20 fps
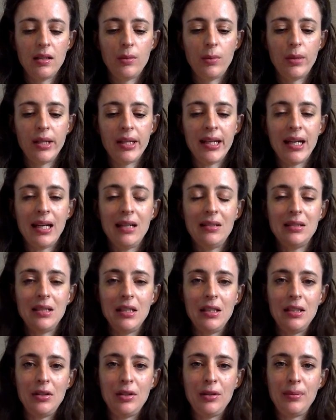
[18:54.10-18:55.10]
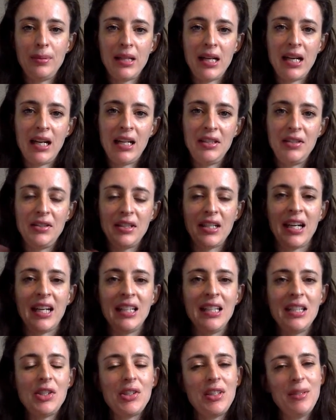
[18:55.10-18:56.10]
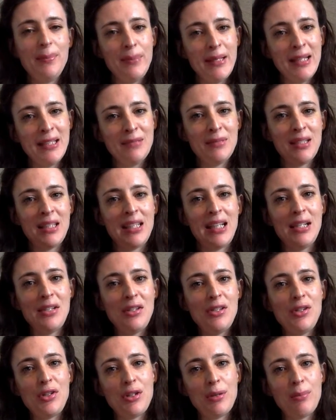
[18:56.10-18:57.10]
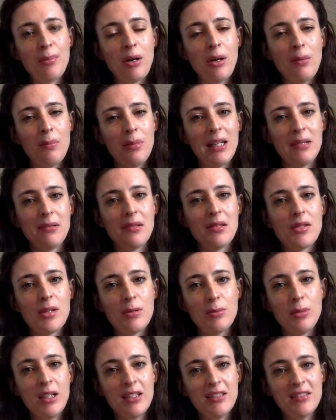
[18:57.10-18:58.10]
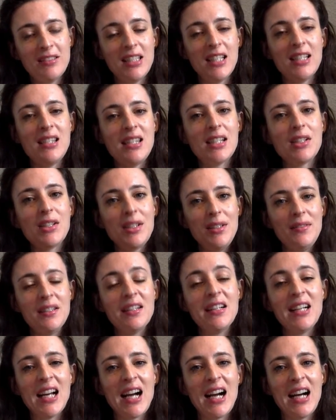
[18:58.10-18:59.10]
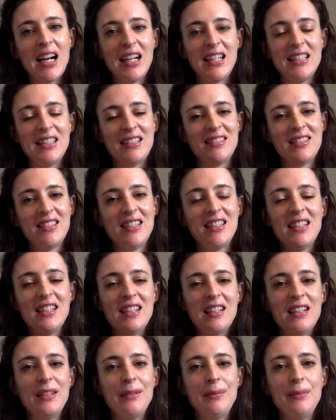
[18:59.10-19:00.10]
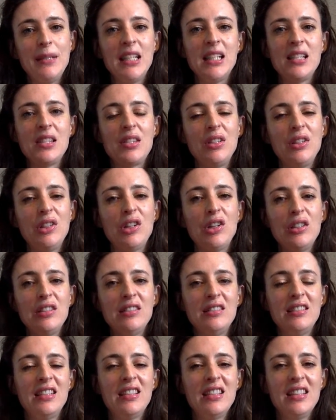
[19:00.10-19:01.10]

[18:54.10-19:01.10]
without an open heart, you can't actually be in relationship properly with someone. It's actually very hard, and it's not